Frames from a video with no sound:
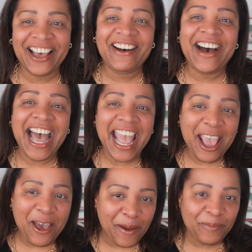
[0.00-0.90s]

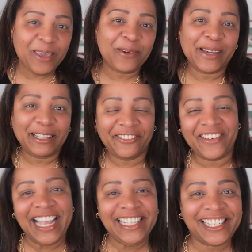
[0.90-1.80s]
I hope you will
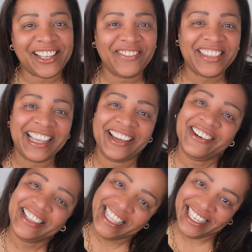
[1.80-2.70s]
find something
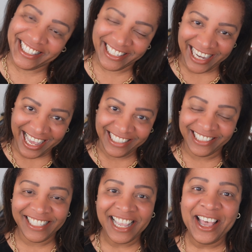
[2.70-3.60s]
on this
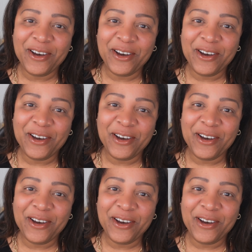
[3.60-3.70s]
channel